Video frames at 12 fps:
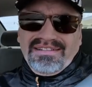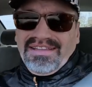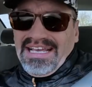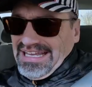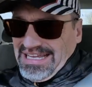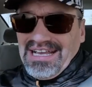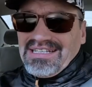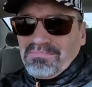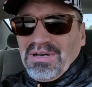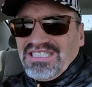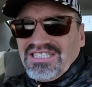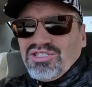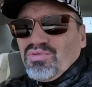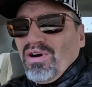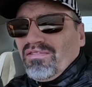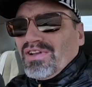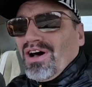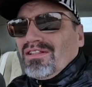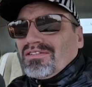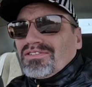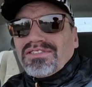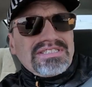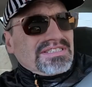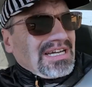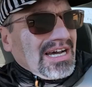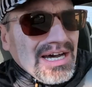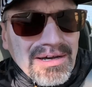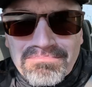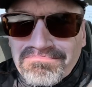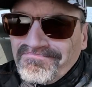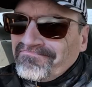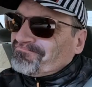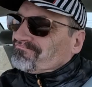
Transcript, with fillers: like as much as $12. Um,